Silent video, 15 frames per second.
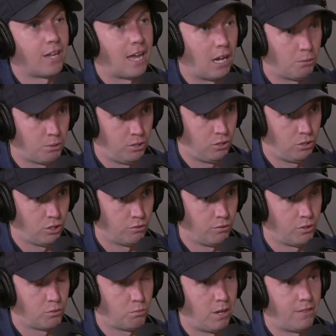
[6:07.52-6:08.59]
house
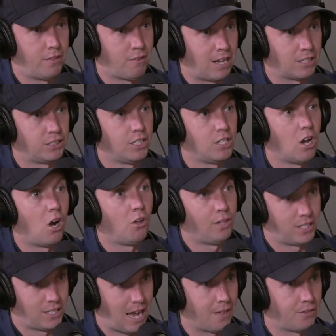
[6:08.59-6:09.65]
insurance when they're actually not,
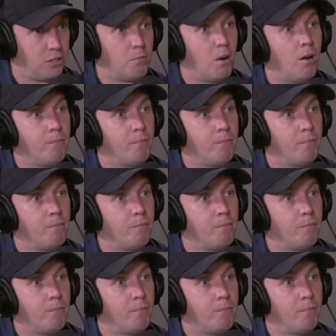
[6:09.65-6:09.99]
unless you add them on.